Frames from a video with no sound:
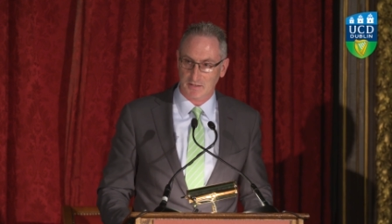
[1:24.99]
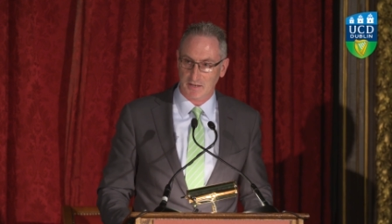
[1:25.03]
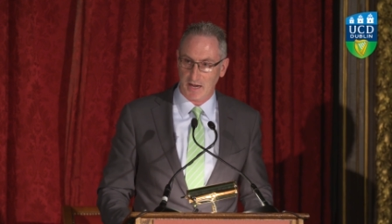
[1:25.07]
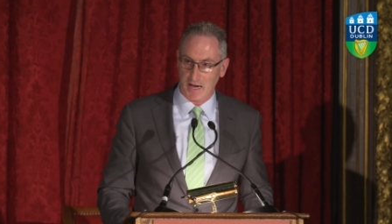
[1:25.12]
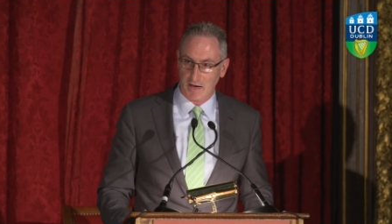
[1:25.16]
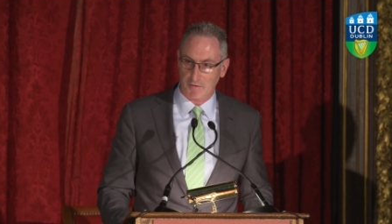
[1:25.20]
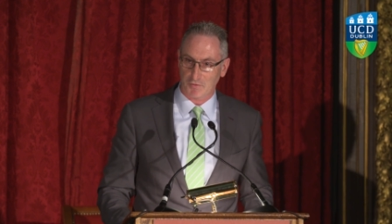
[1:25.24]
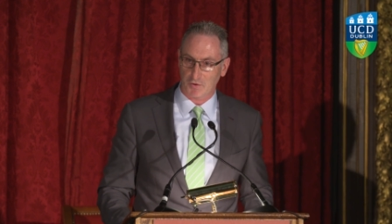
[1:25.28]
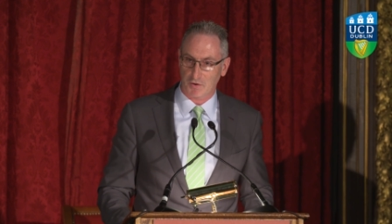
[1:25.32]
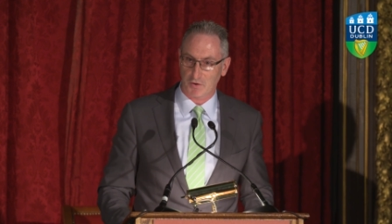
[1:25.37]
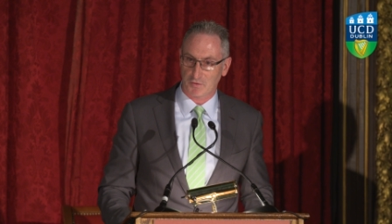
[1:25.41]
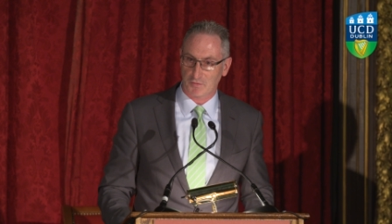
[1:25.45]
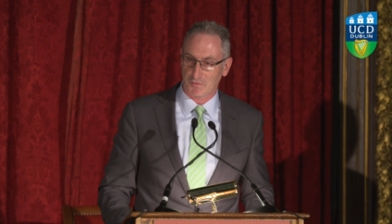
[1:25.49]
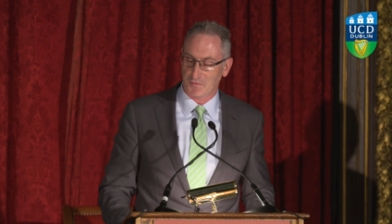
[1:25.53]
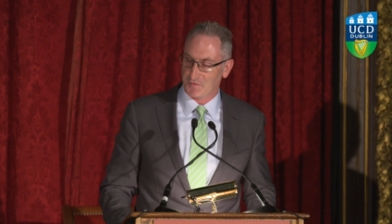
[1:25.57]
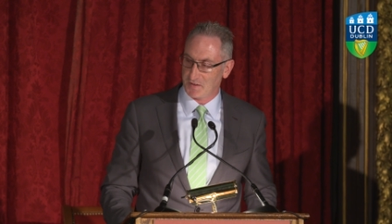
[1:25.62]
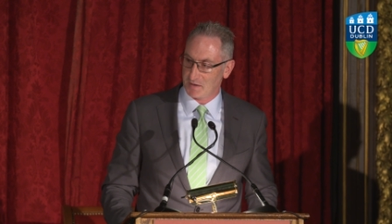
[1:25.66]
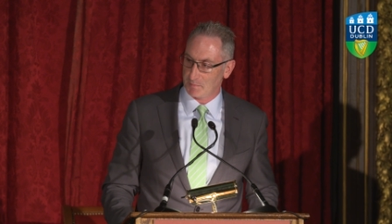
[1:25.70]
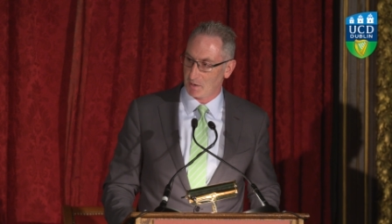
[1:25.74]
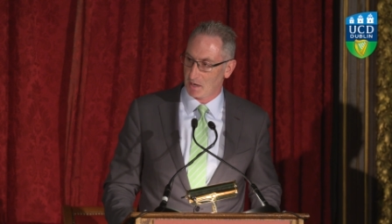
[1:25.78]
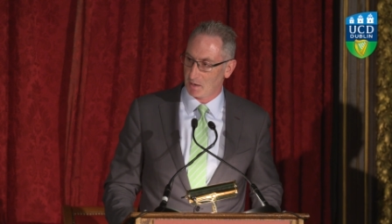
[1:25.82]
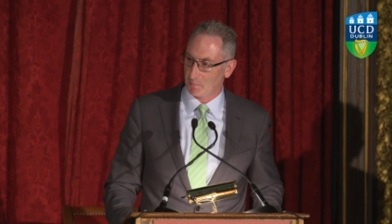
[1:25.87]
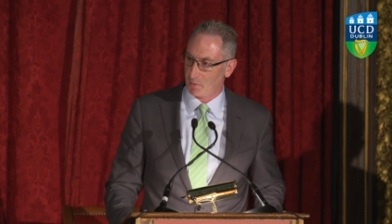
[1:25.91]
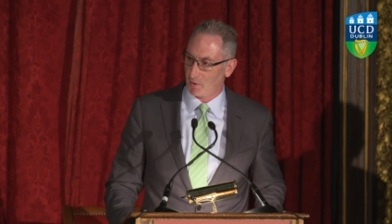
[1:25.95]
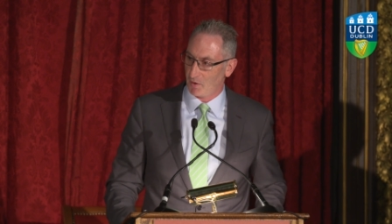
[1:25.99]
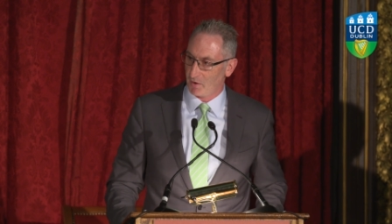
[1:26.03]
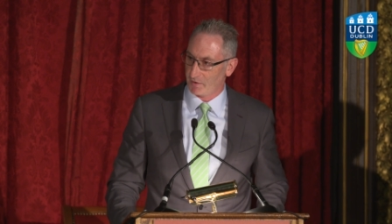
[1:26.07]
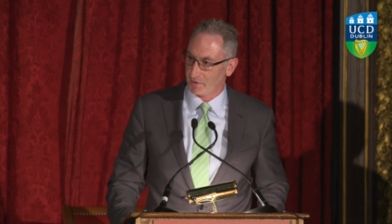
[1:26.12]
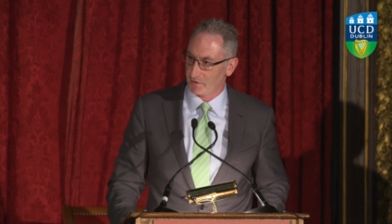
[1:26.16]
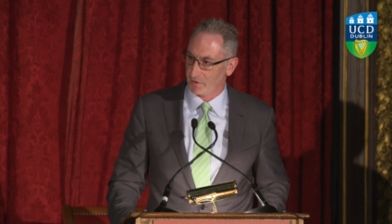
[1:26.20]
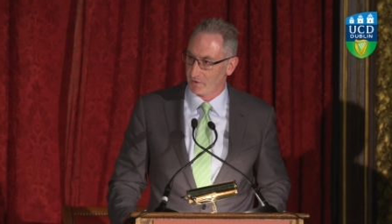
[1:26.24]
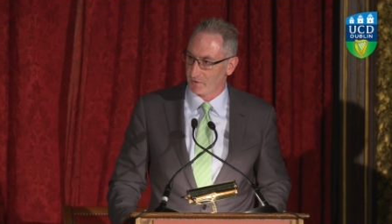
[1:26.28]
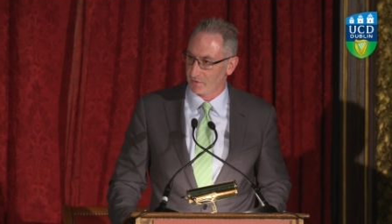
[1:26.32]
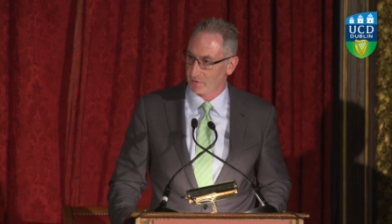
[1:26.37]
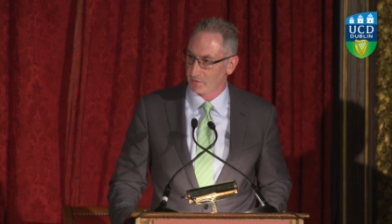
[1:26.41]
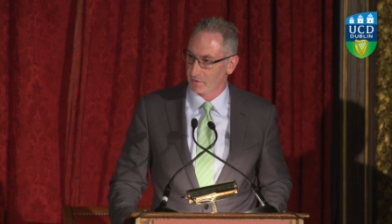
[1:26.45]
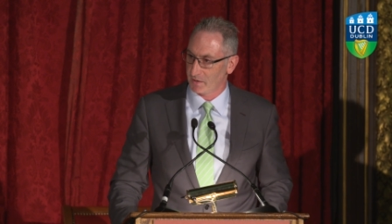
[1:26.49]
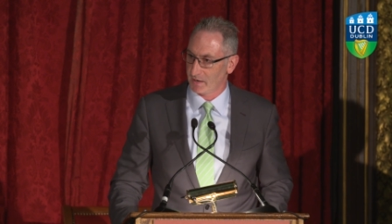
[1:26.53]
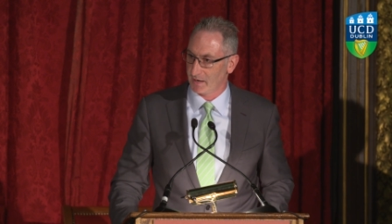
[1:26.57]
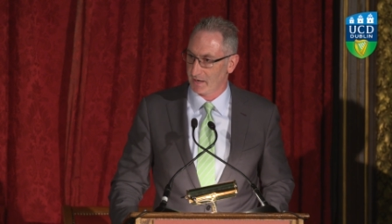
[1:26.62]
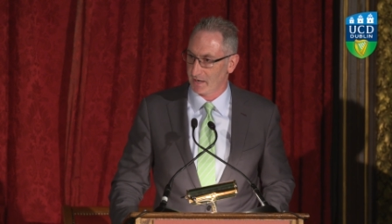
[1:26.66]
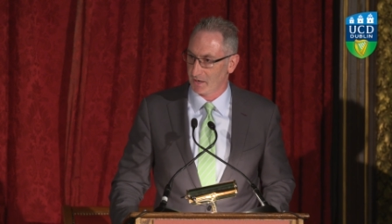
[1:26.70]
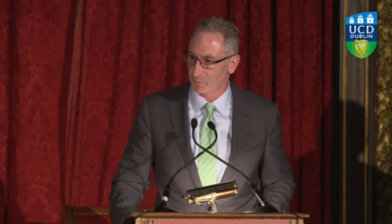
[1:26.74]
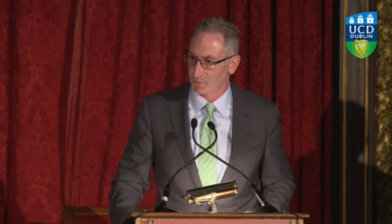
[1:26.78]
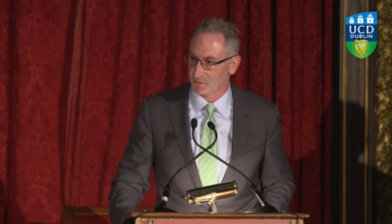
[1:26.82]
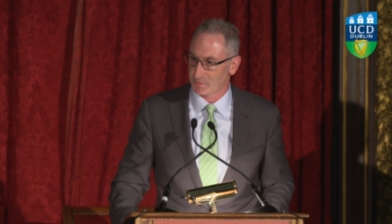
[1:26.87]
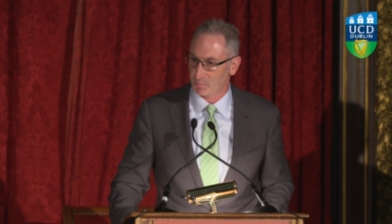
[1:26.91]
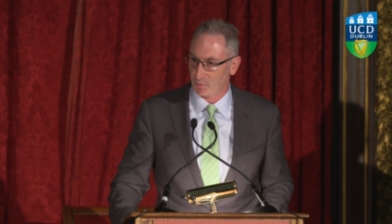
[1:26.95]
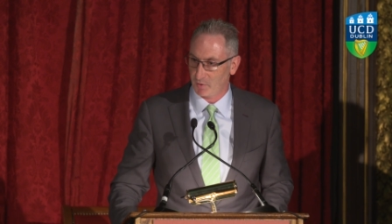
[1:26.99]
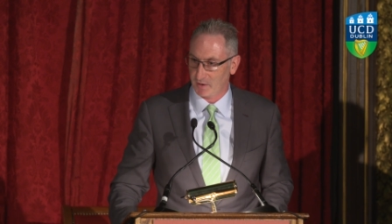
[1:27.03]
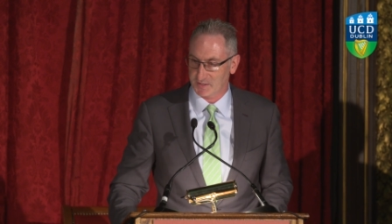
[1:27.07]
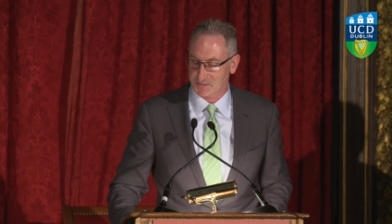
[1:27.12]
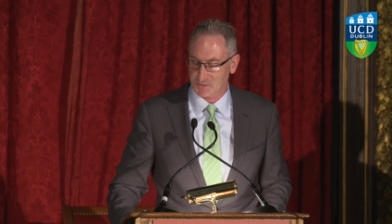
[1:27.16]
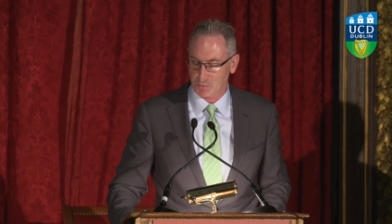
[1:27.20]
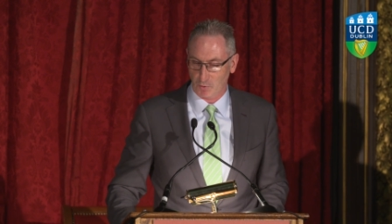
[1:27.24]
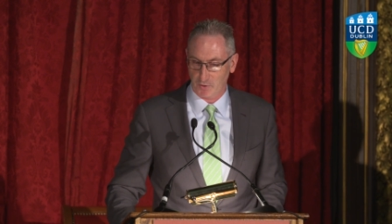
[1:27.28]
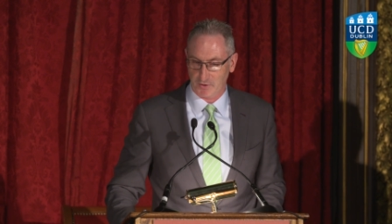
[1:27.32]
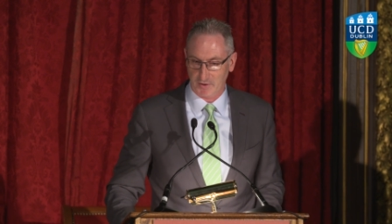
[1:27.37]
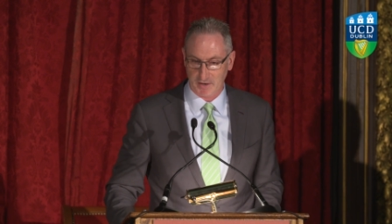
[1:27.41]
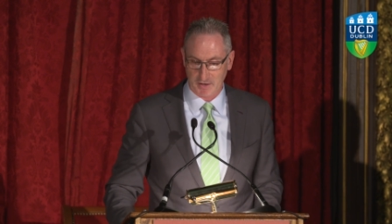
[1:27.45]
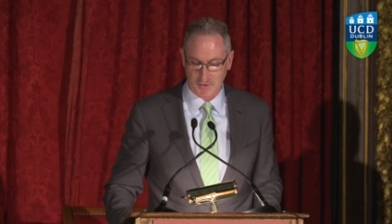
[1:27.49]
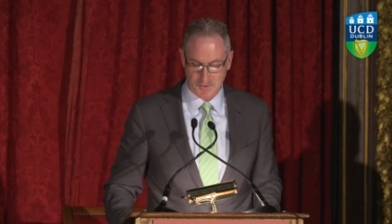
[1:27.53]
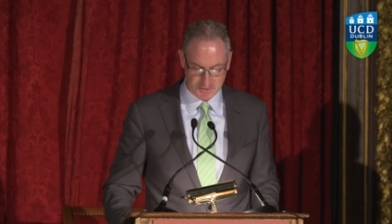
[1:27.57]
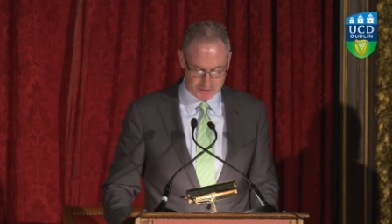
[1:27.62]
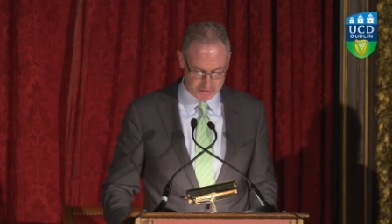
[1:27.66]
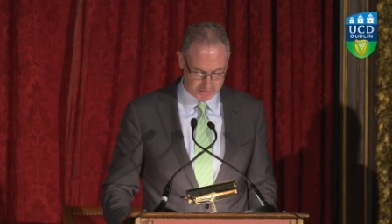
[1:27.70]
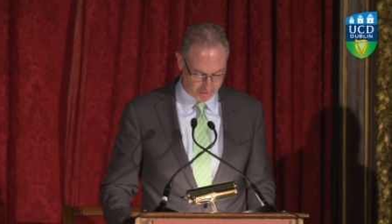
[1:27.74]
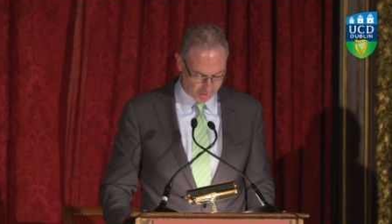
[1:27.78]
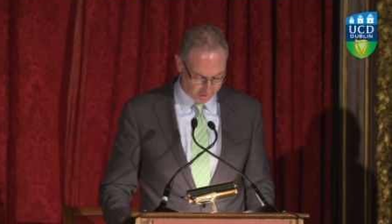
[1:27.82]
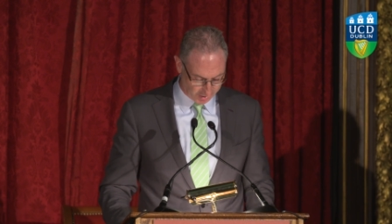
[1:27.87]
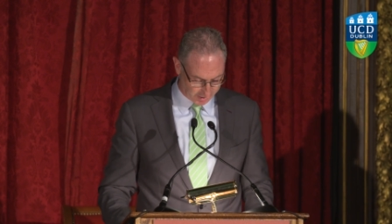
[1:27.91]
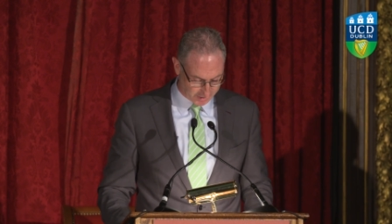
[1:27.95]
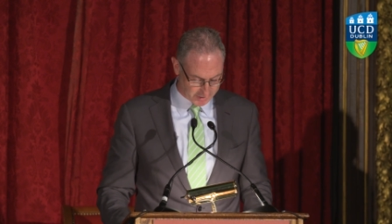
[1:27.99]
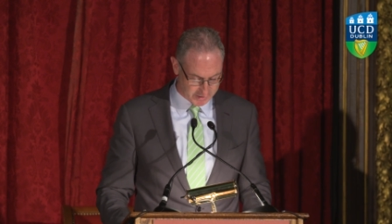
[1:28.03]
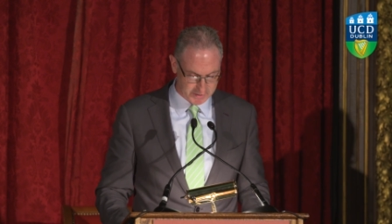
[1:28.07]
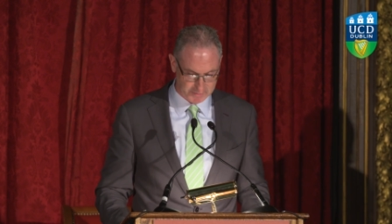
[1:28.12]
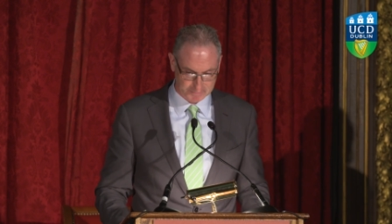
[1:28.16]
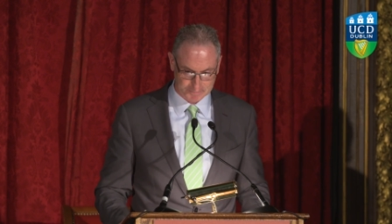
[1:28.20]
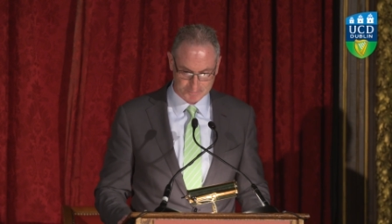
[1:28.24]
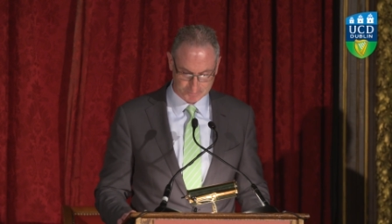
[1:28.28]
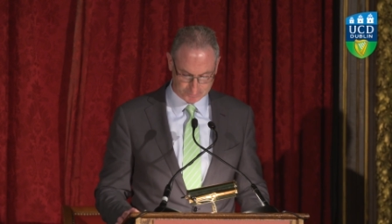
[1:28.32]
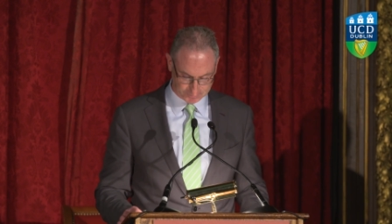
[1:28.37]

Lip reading: ever female partner with Pricewaterhouse in Ireland.